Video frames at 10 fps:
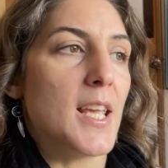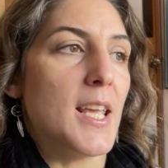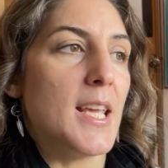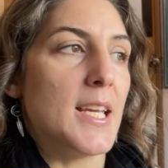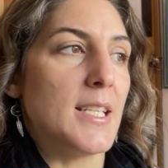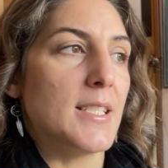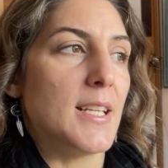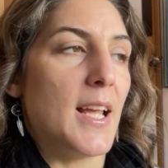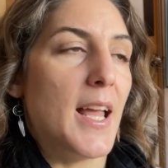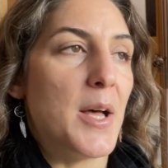It
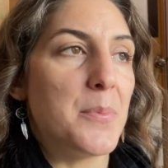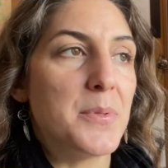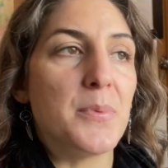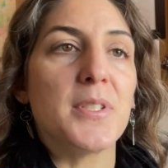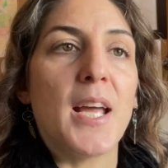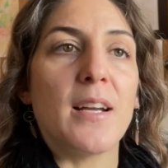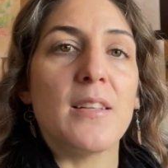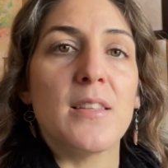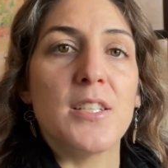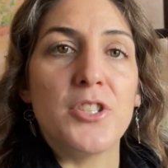helps protect
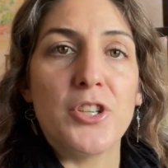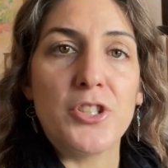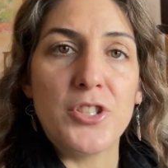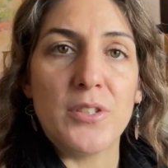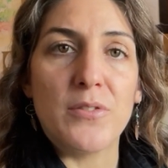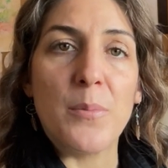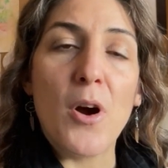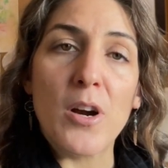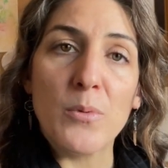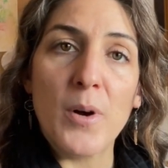the detergent from
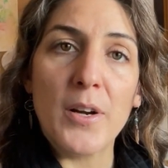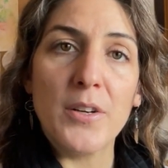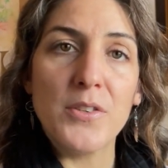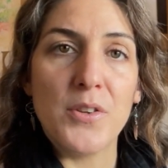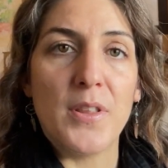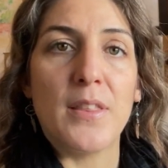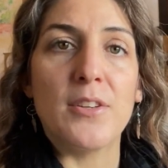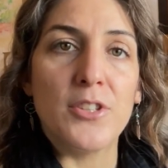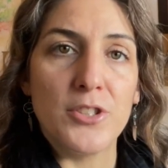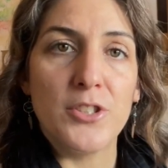hard water so that the
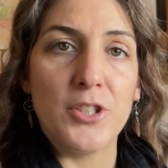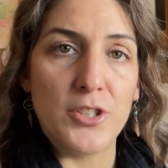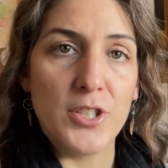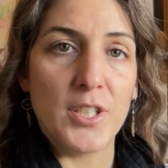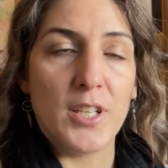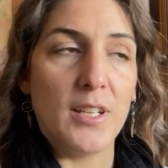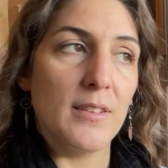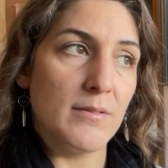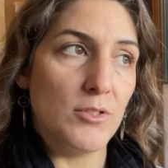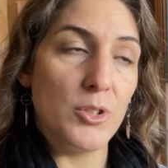detergent
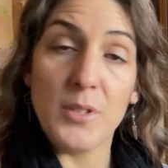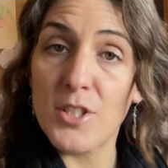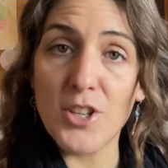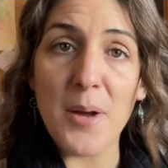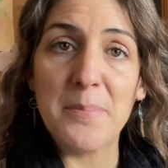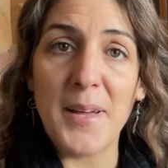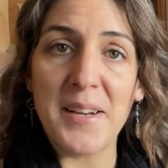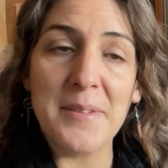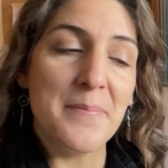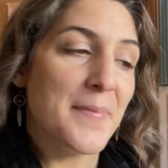can do its job better.